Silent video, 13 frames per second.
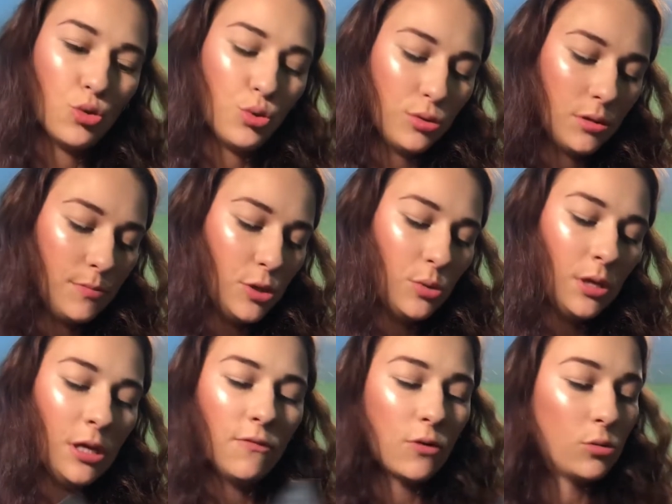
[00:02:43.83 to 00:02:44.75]
Huda
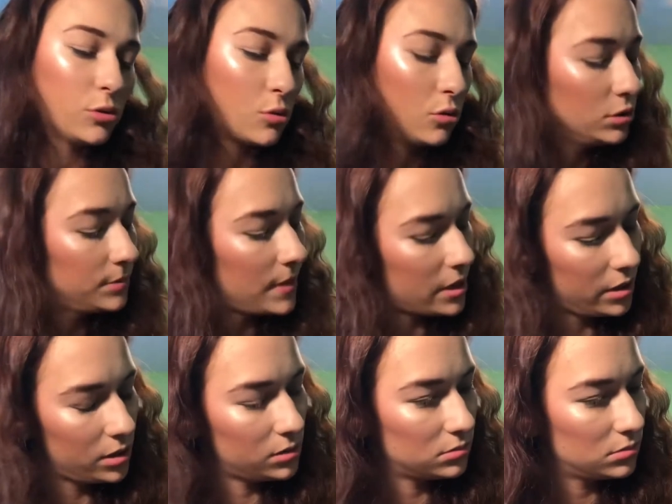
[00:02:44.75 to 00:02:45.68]
Beauty Rose Gold
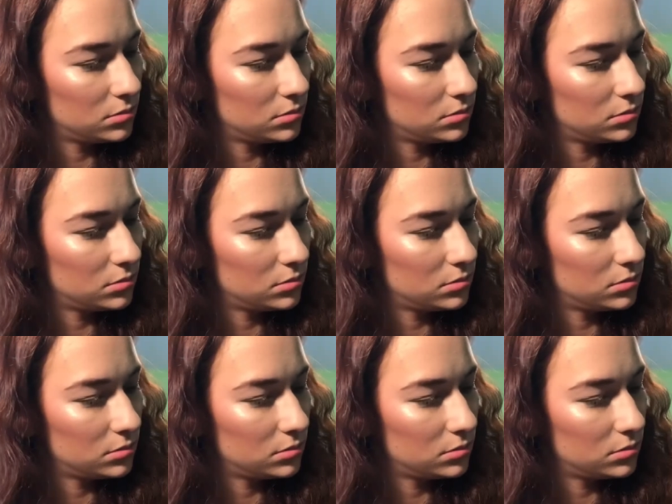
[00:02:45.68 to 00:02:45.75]
palette.